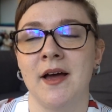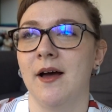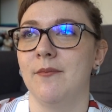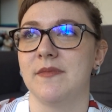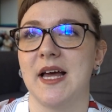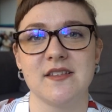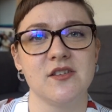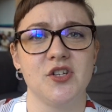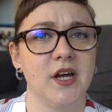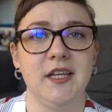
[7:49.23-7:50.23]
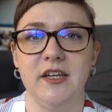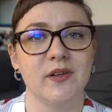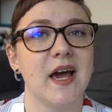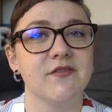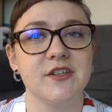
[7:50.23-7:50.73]
That's the journey you
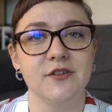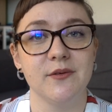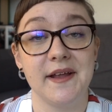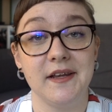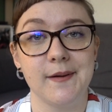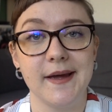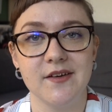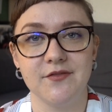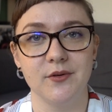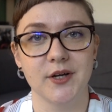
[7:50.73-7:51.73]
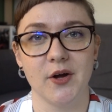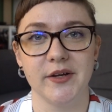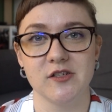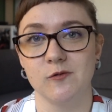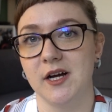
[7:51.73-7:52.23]
would have to do anyway if you were
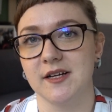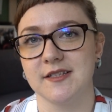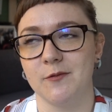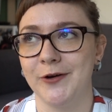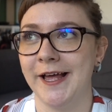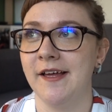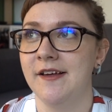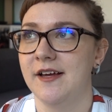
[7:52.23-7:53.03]
going to work somewhere.